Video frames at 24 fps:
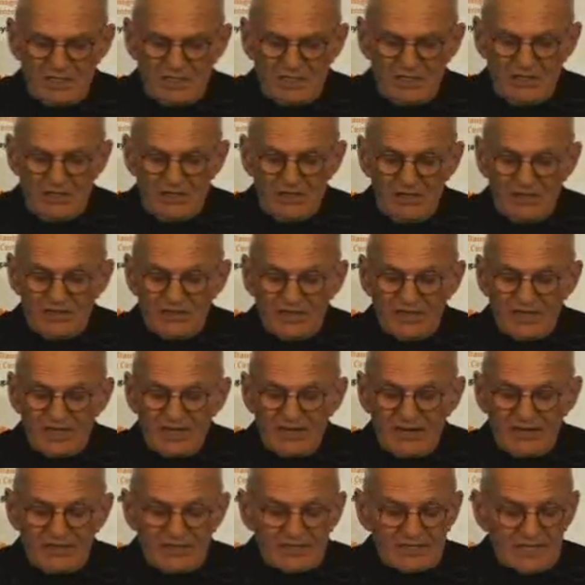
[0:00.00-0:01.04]
You don't think
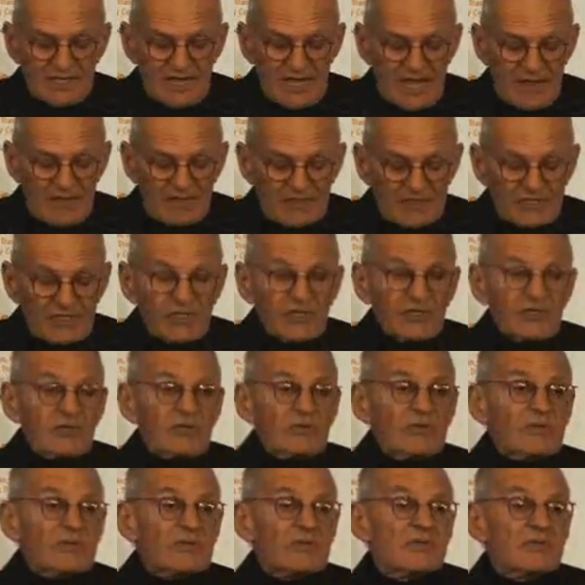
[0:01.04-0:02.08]
any of this can happen to
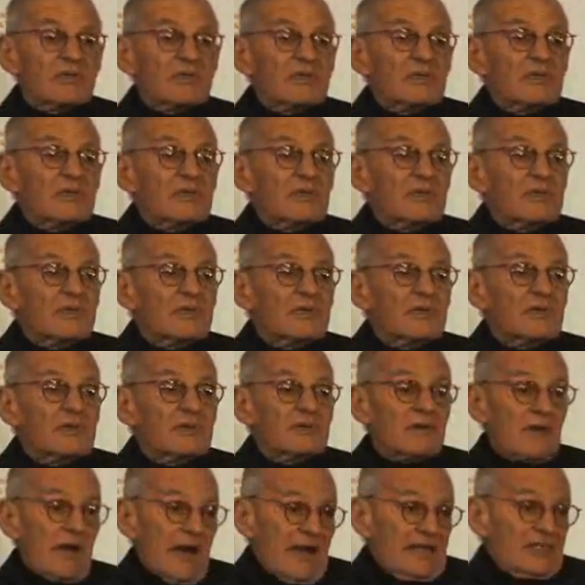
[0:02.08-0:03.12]
you?
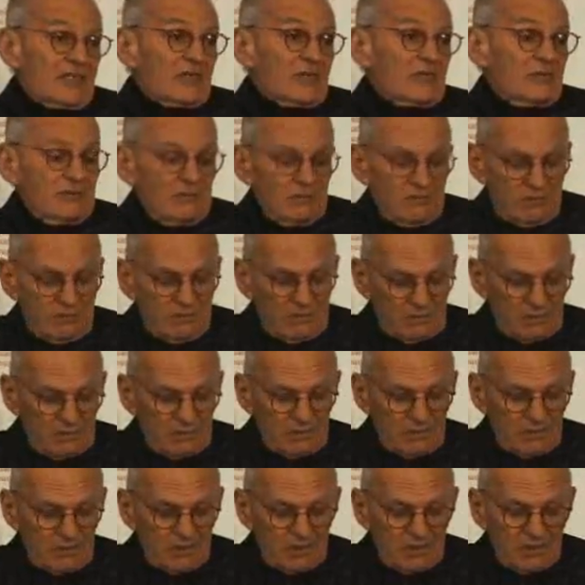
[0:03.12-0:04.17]
I do.
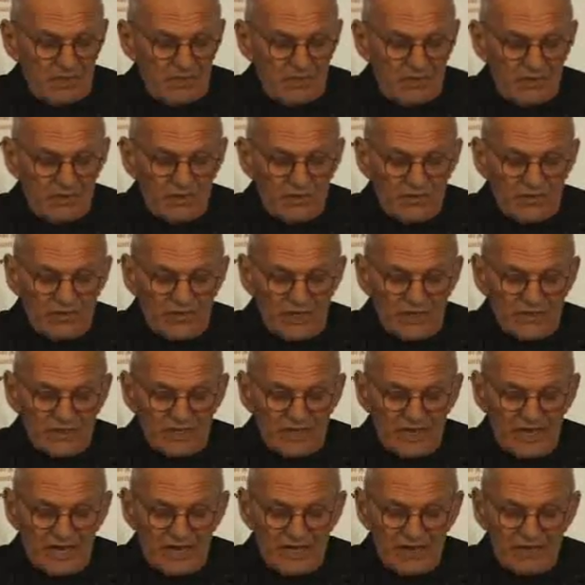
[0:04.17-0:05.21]
You don't think
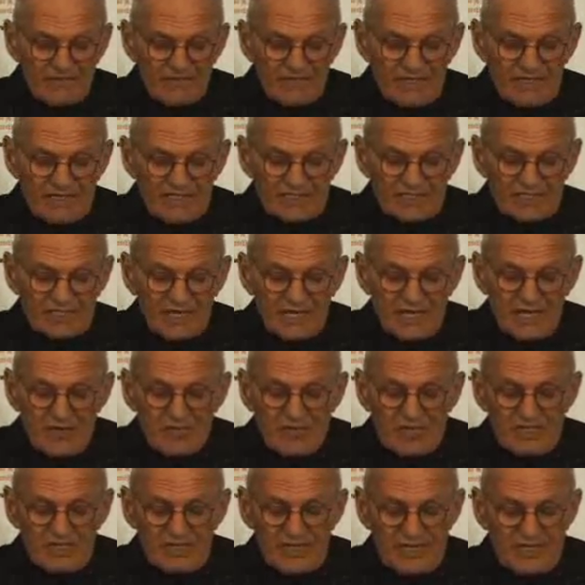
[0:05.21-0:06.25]
that any of these
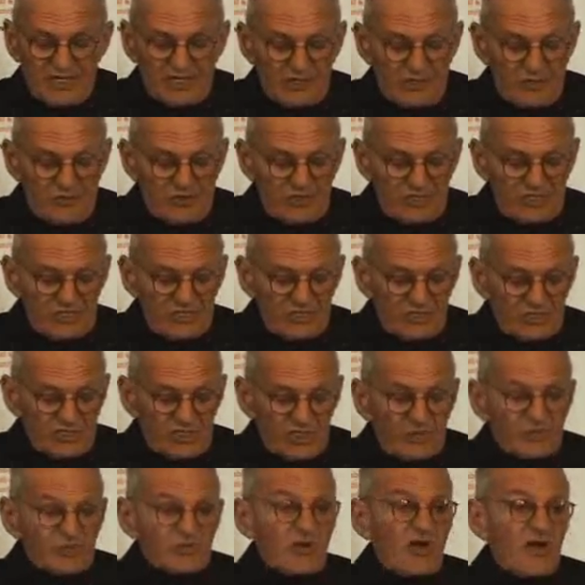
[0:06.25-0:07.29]
political
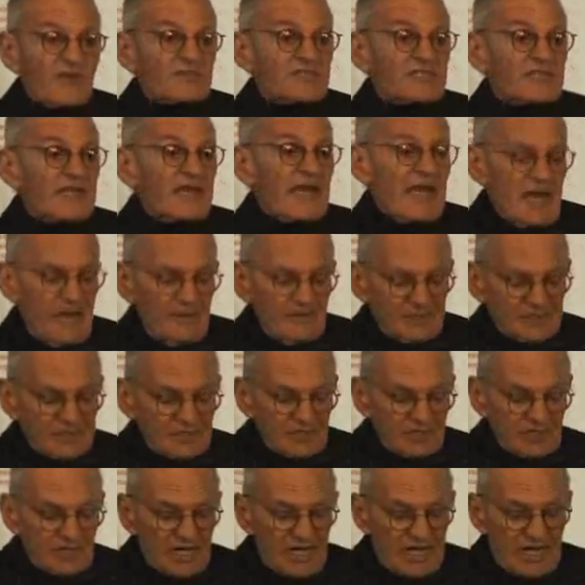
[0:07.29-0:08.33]
prisoners shipped off to
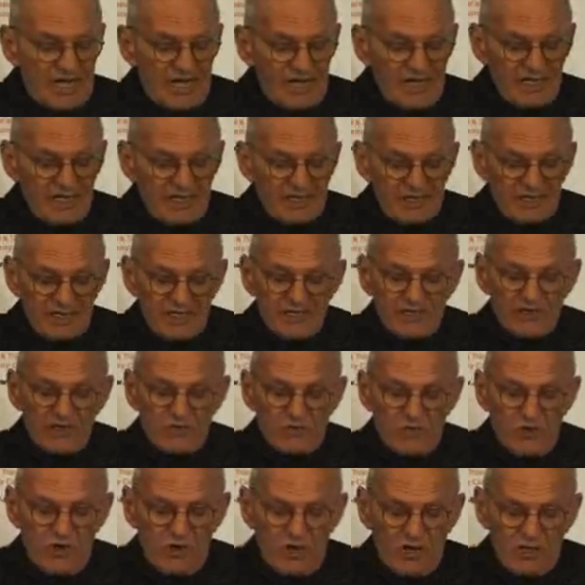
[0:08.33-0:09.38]
camps are gay?
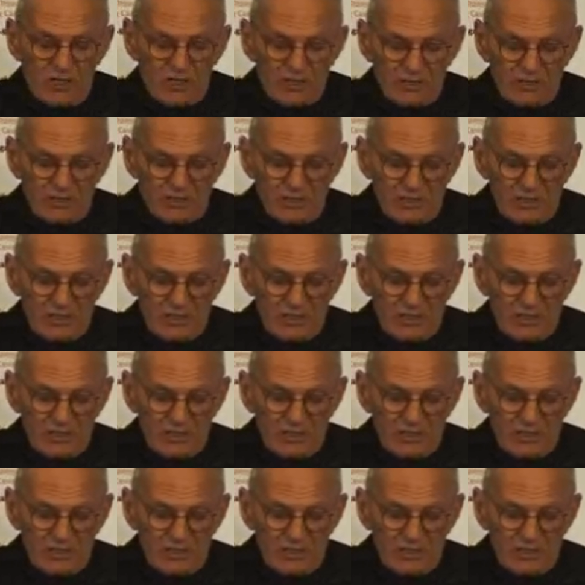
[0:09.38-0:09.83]
You're wrong.